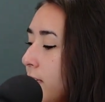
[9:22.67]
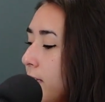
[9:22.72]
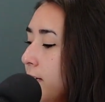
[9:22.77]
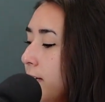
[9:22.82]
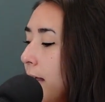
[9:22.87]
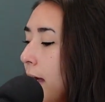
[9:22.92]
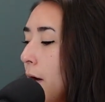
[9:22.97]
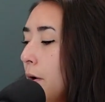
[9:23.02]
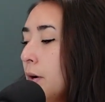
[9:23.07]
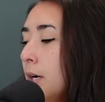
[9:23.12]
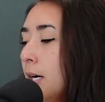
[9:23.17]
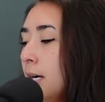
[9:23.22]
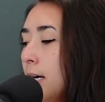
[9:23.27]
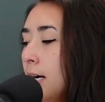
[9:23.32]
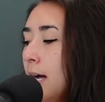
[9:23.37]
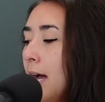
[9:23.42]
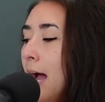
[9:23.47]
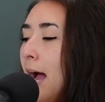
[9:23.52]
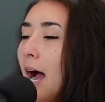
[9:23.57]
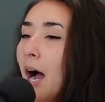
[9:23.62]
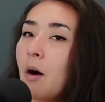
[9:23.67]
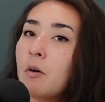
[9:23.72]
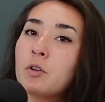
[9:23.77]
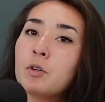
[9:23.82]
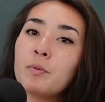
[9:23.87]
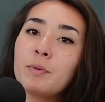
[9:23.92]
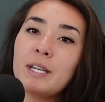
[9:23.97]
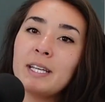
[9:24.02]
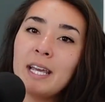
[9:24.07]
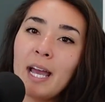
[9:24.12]
Now, how
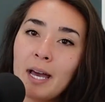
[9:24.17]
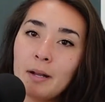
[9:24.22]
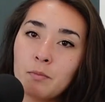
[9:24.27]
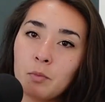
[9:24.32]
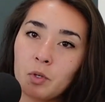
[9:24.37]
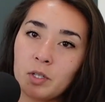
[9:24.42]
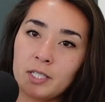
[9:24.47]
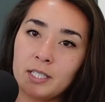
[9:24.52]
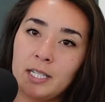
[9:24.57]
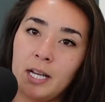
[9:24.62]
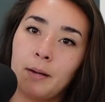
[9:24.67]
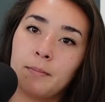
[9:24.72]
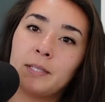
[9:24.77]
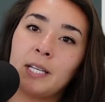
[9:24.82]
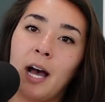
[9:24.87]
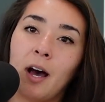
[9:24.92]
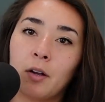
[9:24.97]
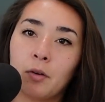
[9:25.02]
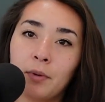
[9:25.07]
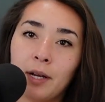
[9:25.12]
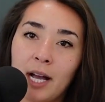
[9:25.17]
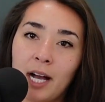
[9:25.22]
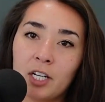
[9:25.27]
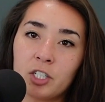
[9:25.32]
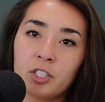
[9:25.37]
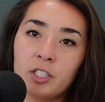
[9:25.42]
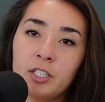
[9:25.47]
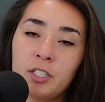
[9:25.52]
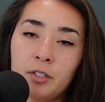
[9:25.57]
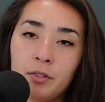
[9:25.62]
do we get more steps? How do we
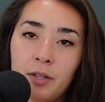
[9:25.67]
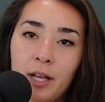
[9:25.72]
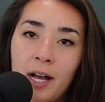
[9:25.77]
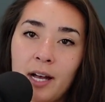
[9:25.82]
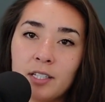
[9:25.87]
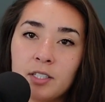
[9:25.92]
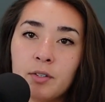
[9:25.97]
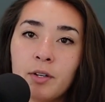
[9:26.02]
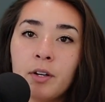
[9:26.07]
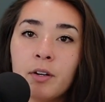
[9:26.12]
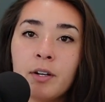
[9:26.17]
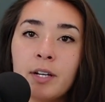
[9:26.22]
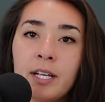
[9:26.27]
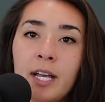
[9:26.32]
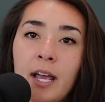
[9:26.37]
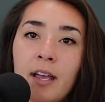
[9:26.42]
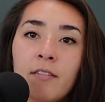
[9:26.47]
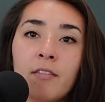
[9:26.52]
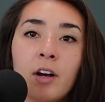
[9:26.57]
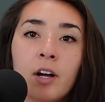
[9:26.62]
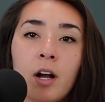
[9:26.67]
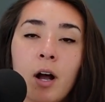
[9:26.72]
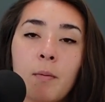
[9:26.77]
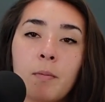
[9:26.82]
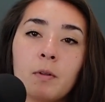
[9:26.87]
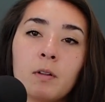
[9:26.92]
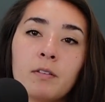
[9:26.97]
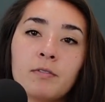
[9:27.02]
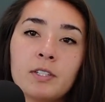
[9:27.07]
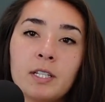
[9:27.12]
actually do that? So, I already gave a
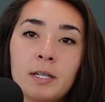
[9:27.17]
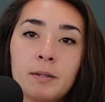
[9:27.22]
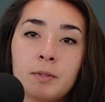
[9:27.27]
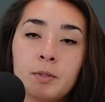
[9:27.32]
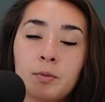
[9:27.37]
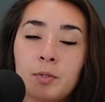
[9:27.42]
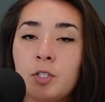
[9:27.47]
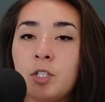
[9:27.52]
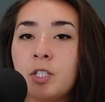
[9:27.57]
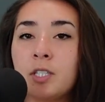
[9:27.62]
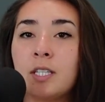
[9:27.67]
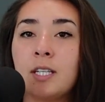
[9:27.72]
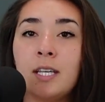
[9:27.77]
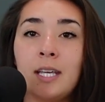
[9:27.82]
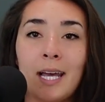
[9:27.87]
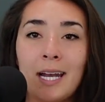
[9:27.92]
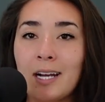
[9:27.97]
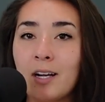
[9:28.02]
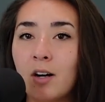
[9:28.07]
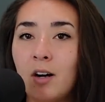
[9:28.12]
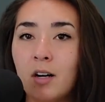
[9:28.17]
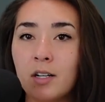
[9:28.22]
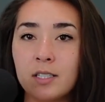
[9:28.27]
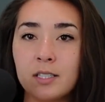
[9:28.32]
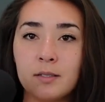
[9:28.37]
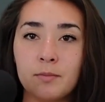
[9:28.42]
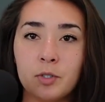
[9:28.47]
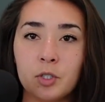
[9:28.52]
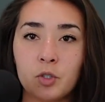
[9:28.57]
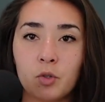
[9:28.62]
couple of tips with just getting on
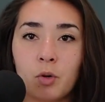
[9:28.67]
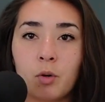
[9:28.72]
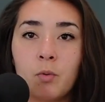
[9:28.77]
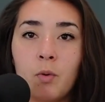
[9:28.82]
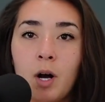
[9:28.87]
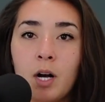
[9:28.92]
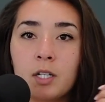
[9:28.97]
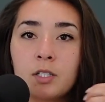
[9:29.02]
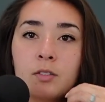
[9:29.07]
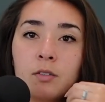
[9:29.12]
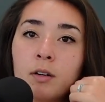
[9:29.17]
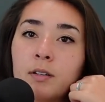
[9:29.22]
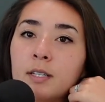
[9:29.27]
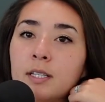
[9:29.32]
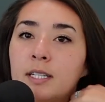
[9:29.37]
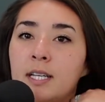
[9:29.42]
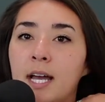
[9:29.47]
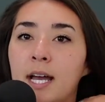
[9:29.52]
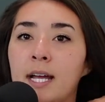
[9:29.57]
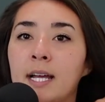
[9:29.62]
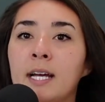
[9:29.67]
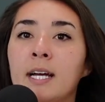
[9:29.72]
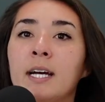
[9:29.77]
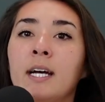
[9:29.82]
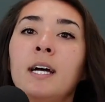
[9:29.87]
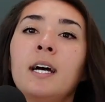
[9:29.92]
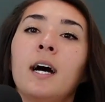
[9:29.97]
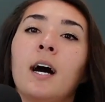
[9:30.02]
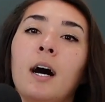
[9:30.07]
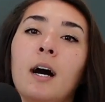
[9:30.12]
some short walks throughout the day.
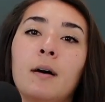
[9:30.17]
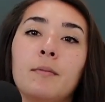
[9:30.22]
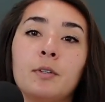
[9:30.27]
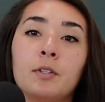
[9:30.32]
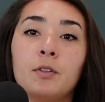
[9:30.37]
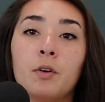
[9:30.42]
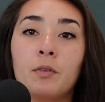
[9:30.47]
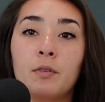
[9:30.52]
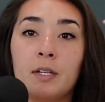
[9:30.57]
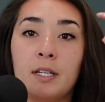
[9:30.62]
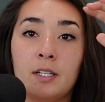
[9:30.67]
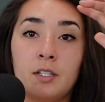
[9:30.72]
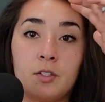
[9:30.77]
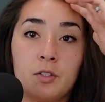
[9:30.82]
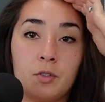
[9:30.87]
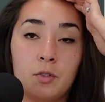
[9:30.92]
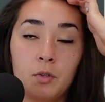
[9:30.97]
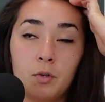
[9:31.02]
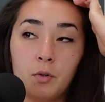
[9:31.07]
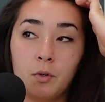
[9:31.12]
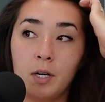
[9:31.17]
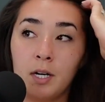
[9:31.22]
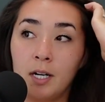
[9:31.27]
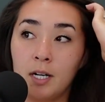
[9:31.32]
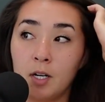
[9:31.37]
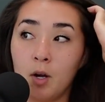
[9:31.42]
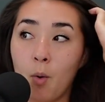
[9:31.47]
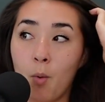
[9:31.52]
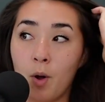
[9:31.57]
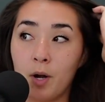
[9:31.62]
Um, you don't need to
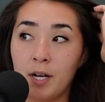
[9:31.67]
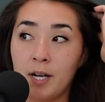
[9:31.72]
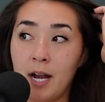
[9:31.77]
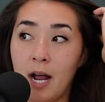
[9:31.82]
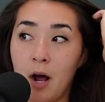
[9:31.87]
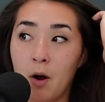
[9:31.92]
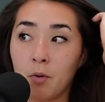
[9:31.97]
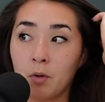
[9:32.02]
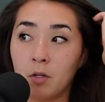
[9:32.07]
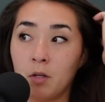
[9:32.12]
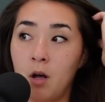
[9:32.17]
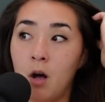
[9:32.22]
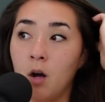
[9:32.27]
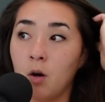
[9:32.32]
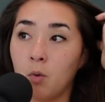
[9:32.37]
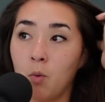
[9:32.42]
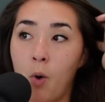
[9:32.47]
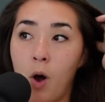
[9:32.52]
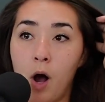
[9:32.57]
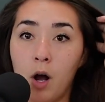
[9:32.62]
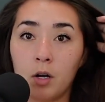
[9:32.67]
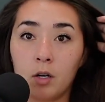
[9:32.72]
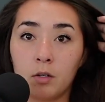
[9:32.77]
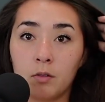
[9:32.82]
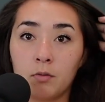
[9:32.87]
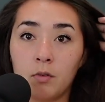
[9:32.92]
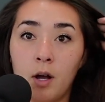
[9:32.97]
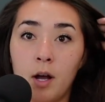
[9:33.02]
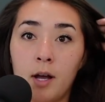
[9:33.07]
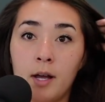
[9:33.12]
go on an hour long walk or
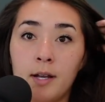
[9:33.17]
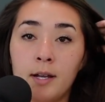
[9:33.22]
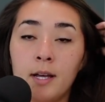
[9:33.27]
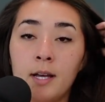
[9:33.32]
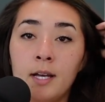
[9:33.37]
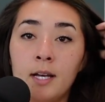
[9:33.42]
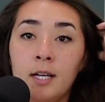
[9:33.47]
run